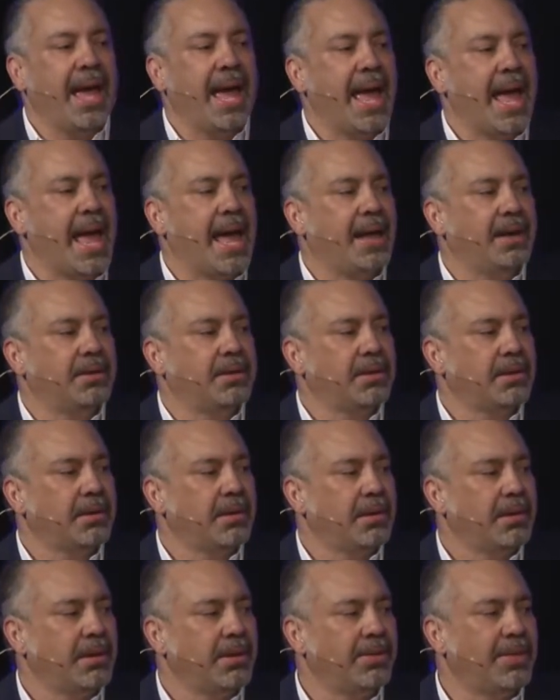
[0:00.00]
and
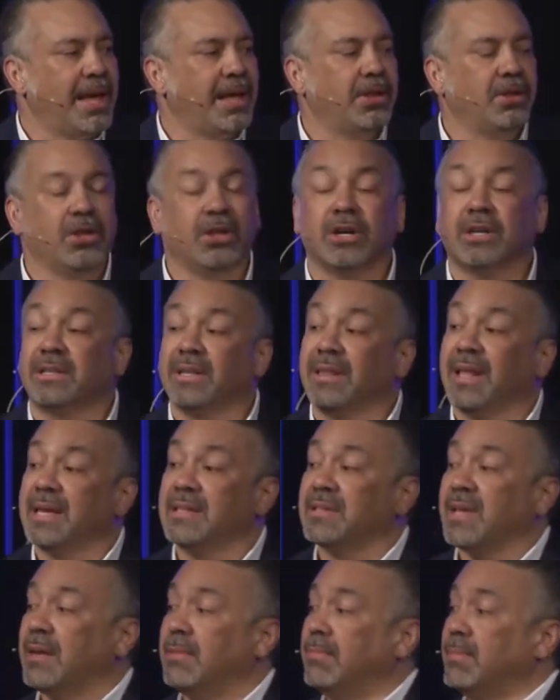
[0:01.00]
they looked and they
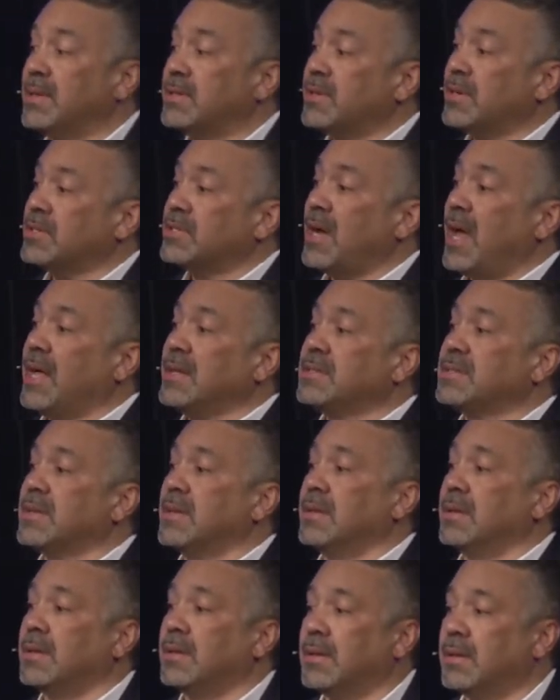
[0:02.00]
said, Mr.
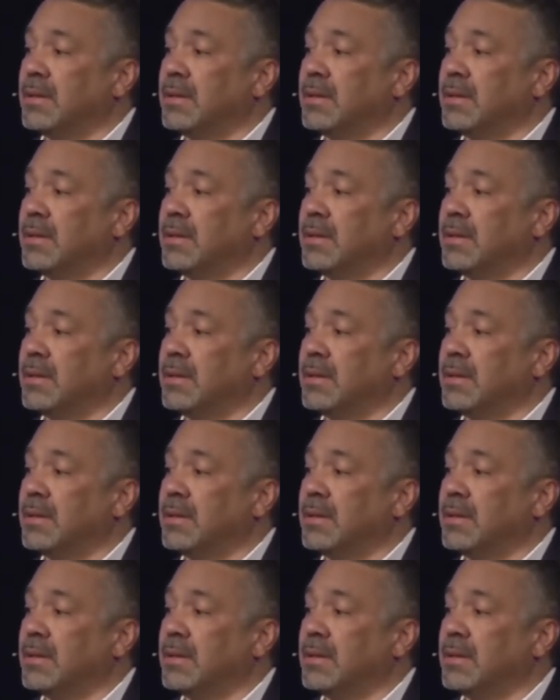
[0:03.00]
Johnson,